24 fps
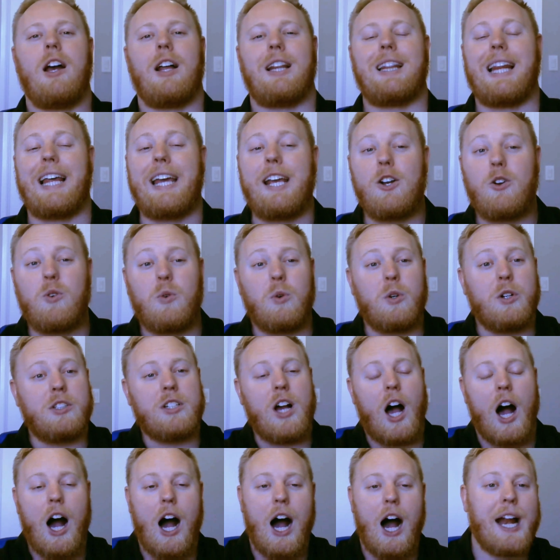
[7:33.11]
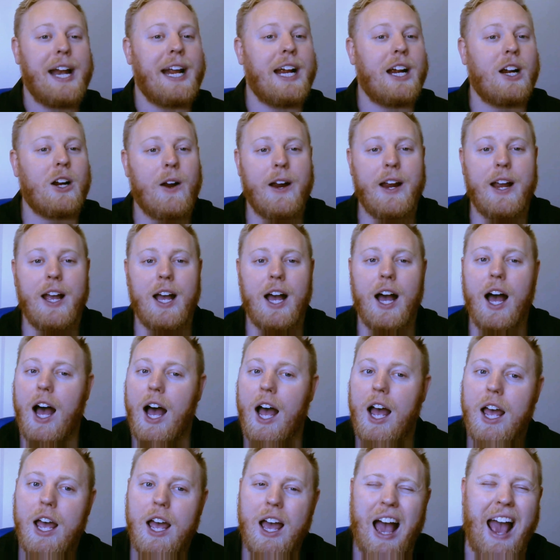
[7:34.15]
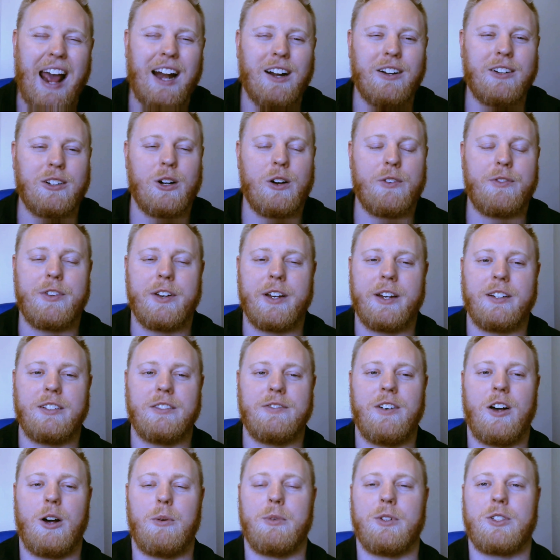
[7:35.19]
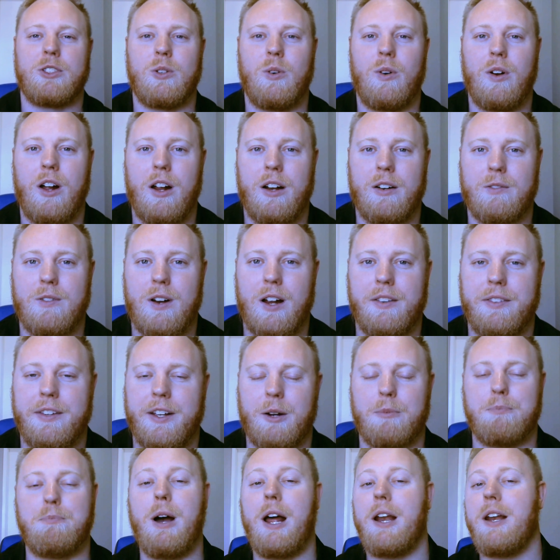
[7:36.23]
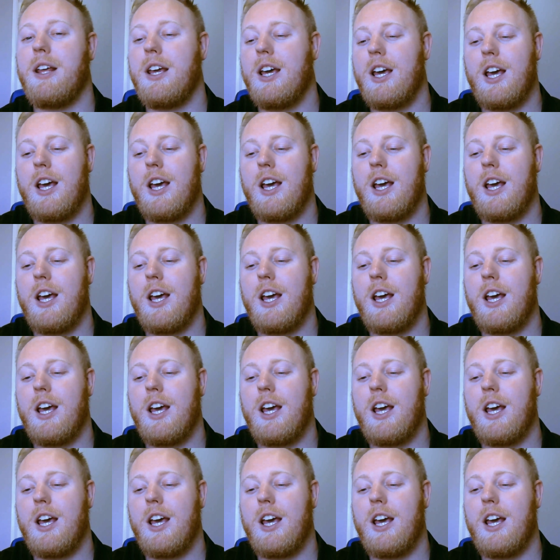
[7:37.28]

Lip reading: Lakewood's a hot area. I don't know if any development's going on around there, but